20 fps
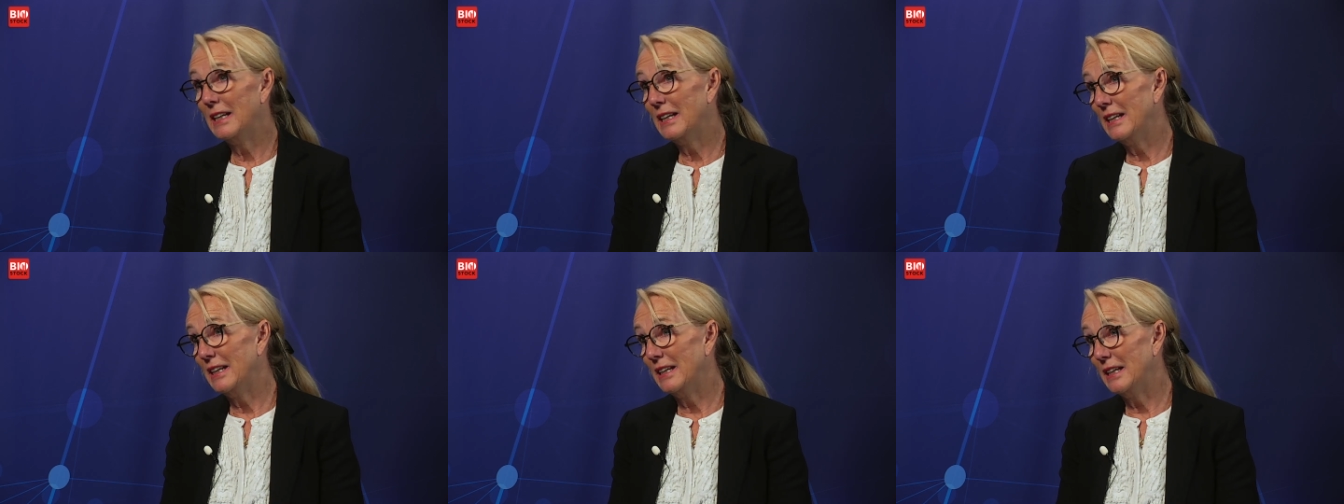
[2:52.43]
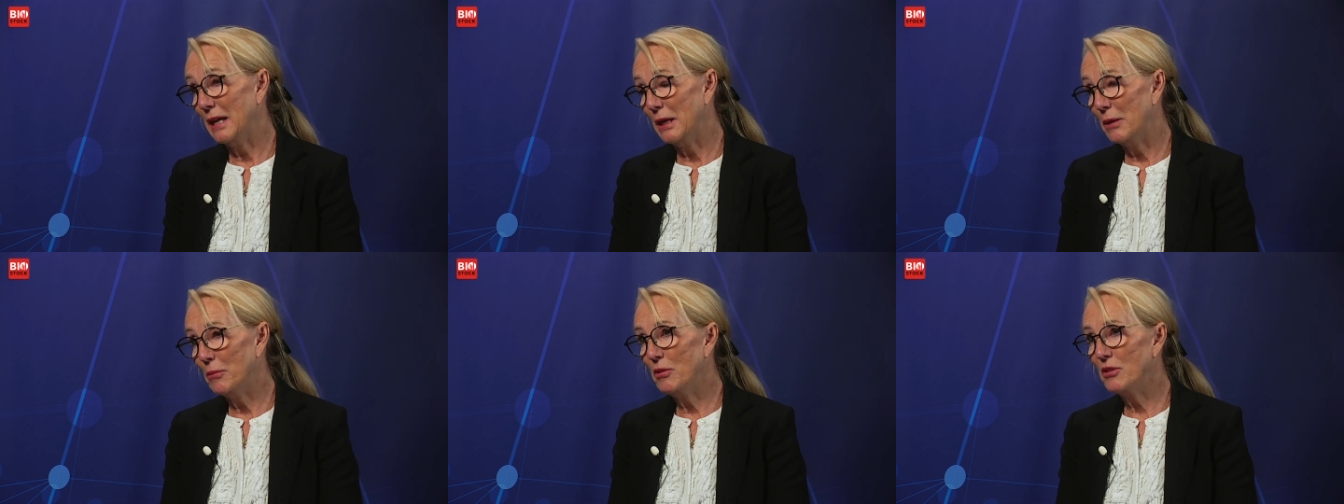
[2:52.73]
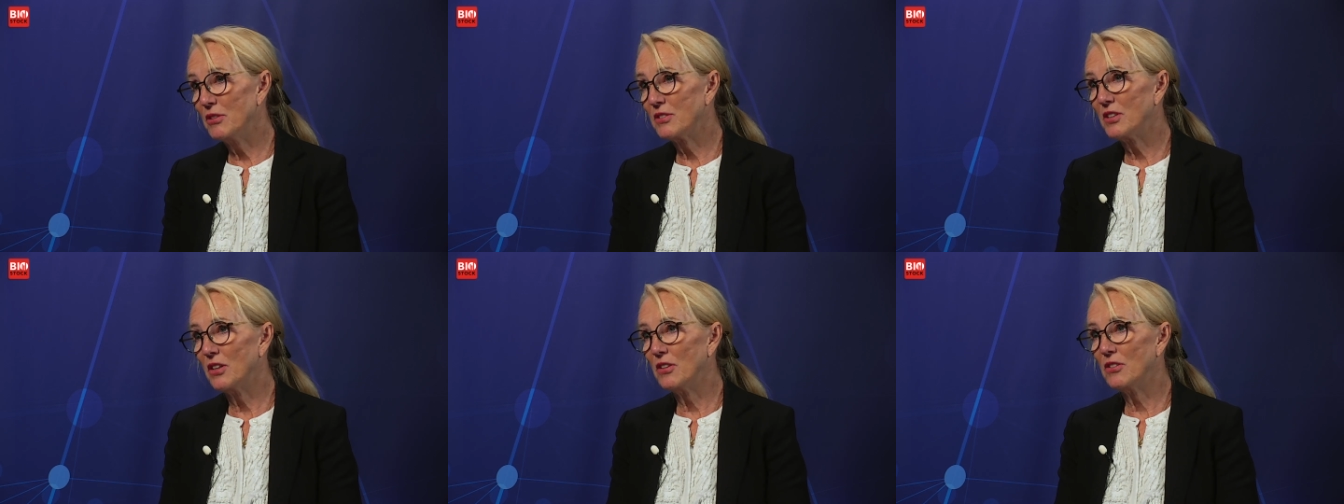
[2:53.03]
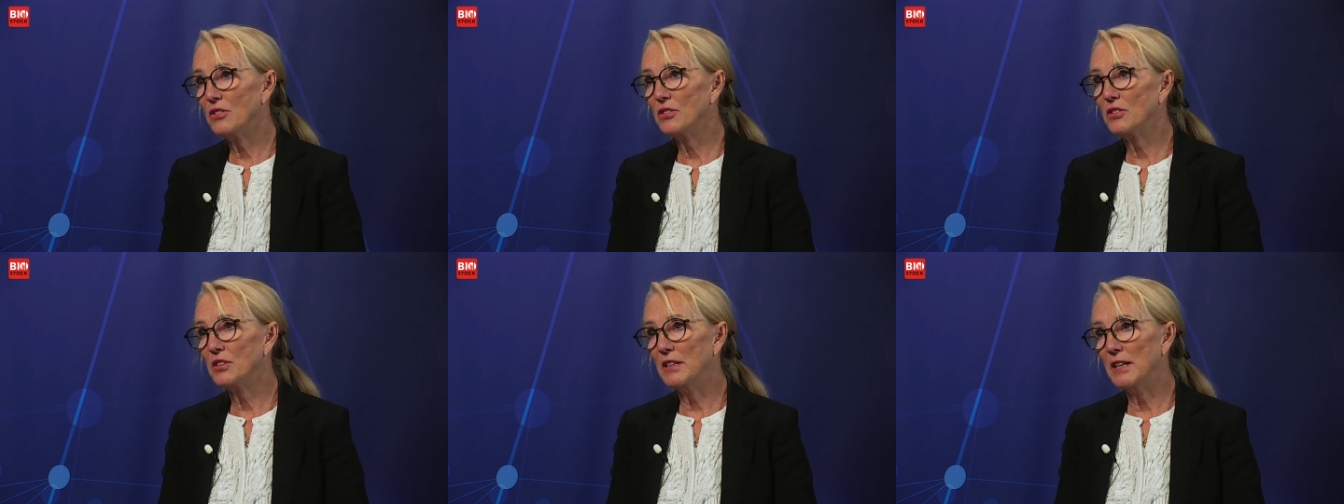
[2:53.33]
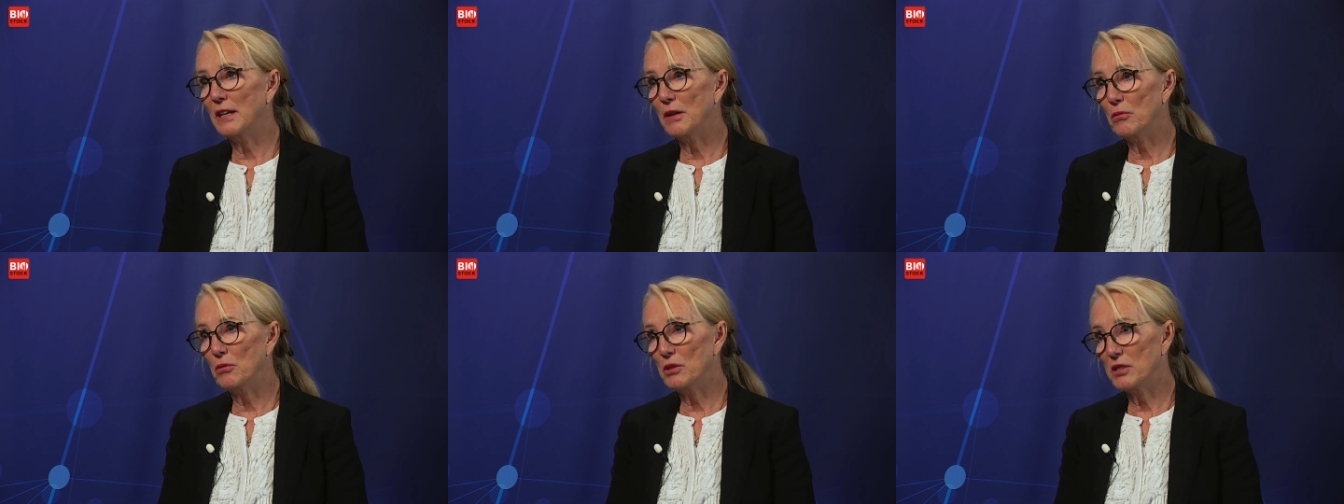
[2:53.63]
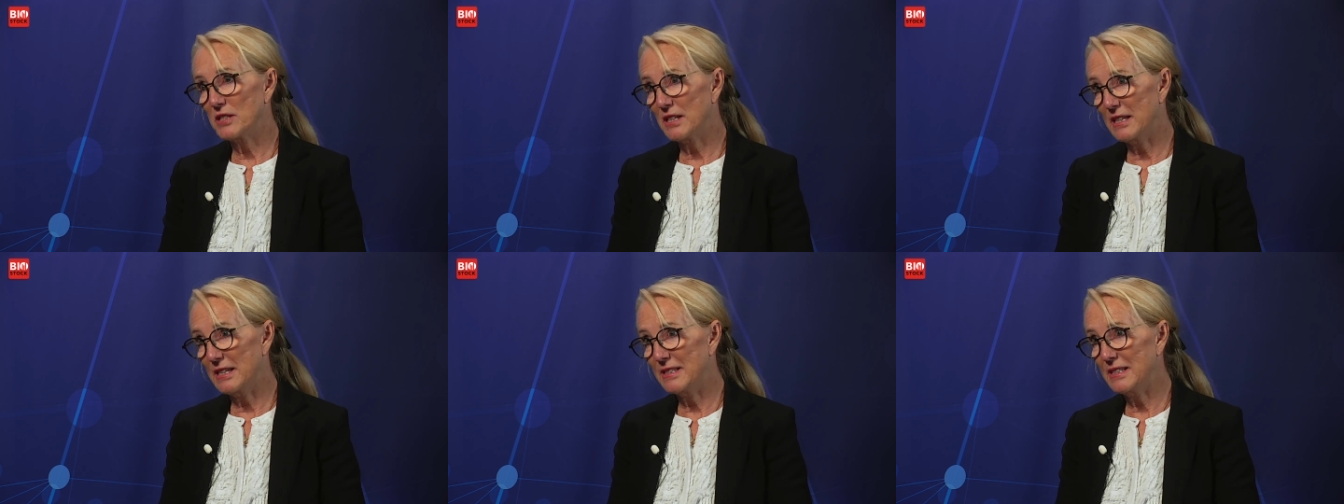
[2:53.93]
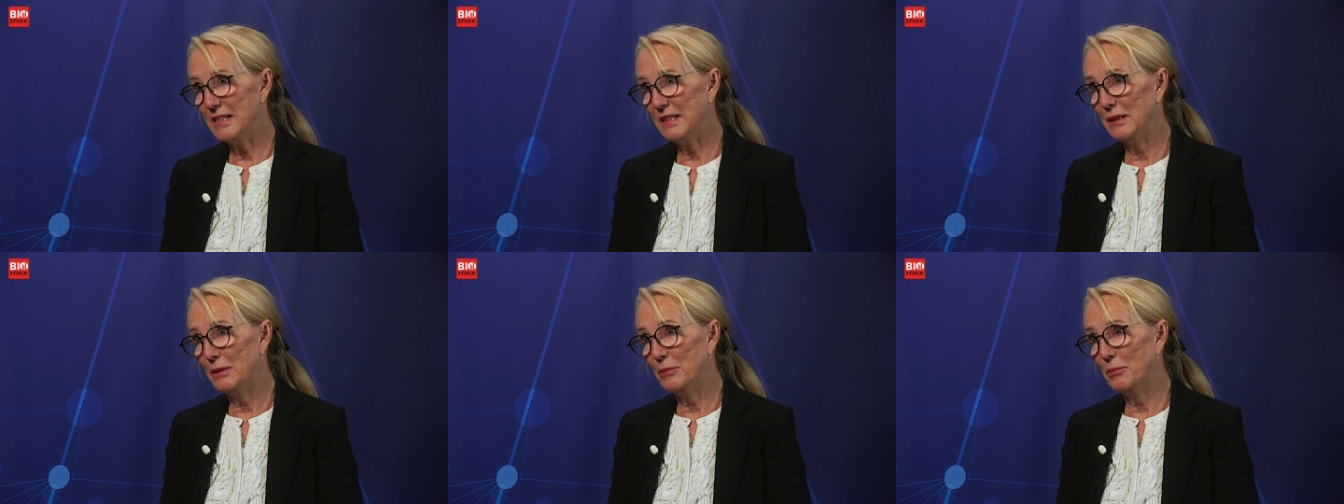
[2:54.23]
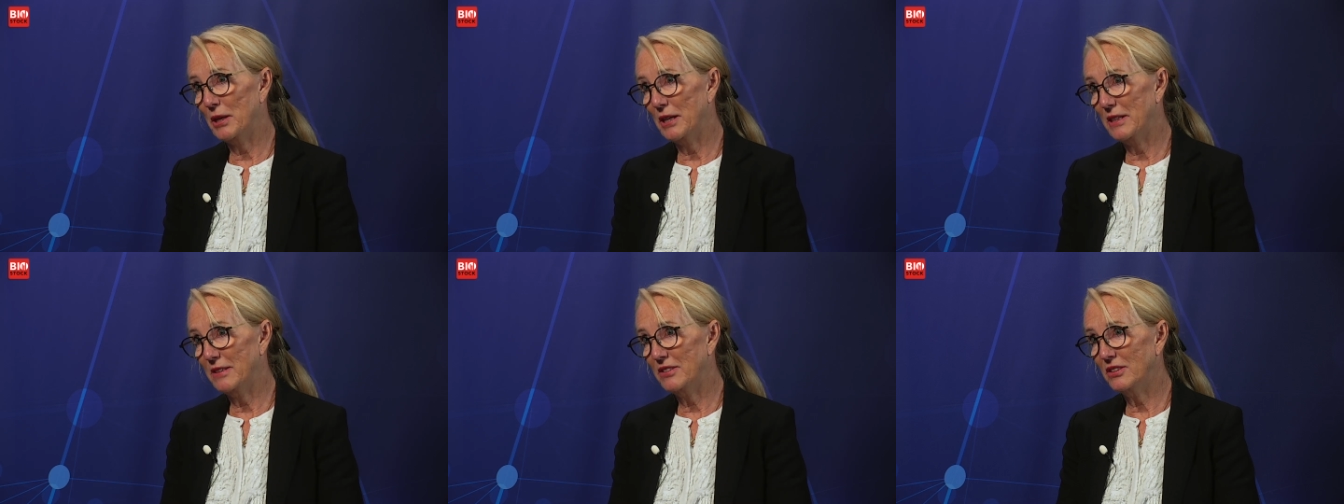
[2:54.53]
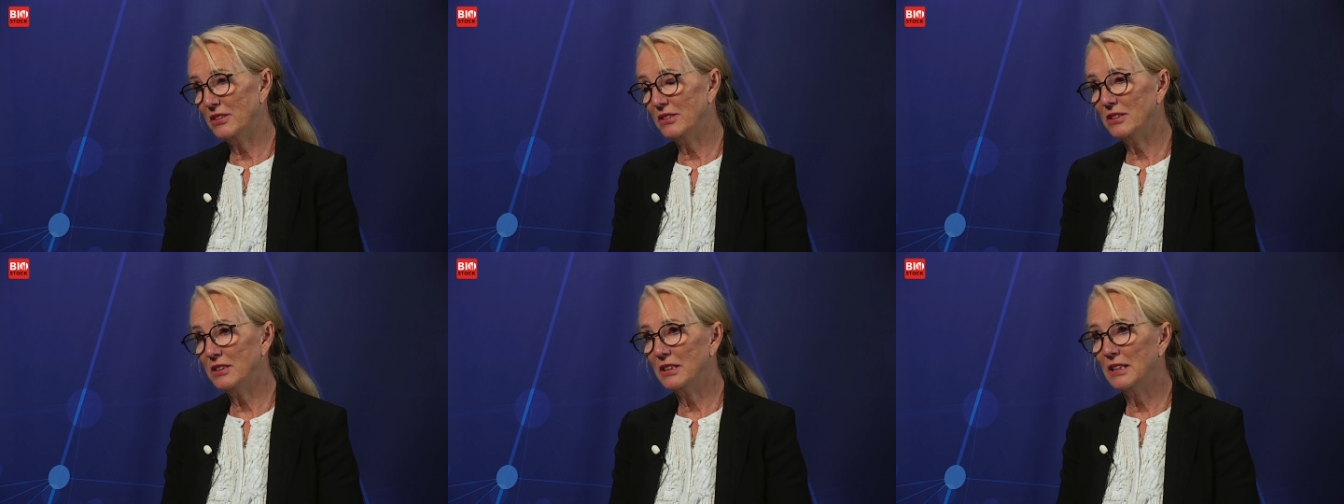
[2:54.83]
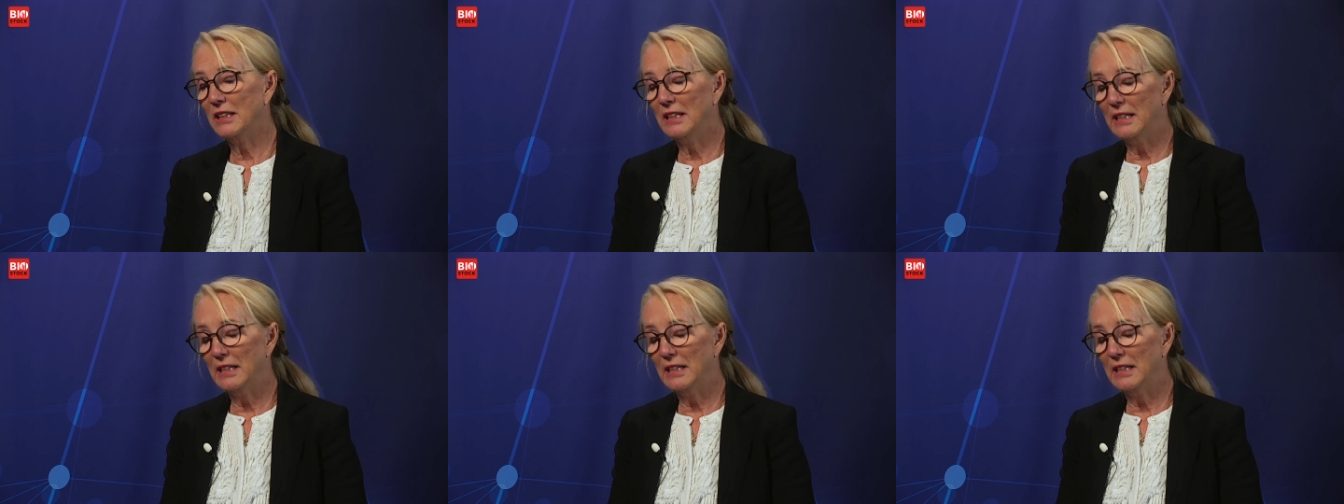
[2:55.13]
in animal studies, and now we are testing in patients,